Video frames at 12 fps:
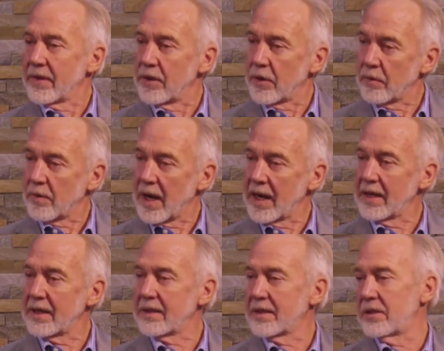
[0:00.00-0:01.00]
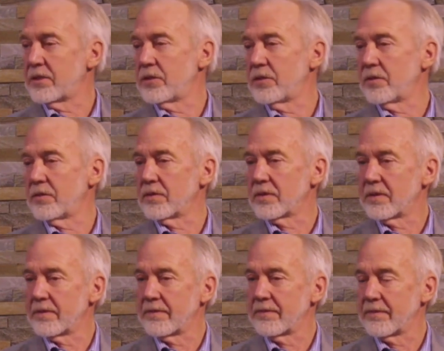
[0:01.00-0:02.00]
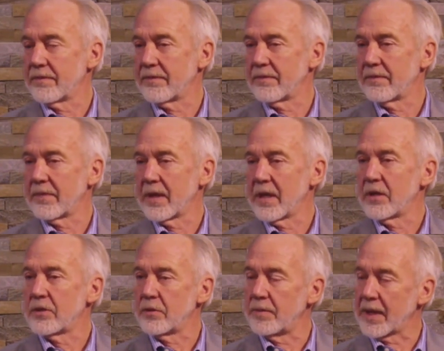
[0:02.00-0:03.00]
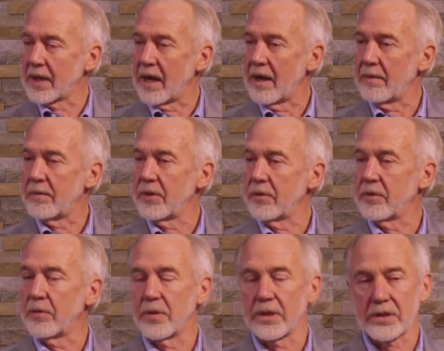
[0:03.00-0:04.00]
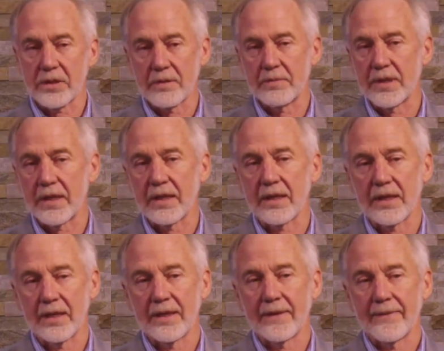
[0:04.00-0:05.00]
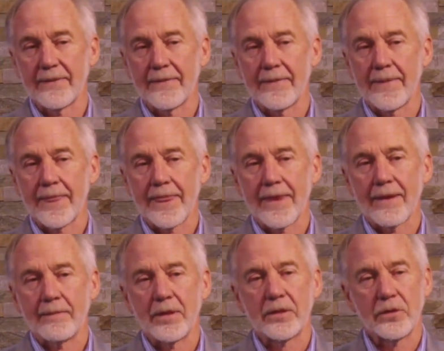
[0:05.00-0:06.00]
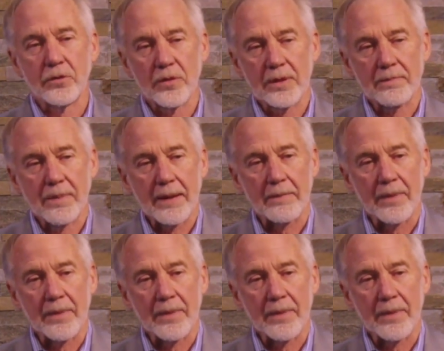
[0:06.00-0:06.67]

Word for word: Your right to choose, to become who you wish to be, but do it by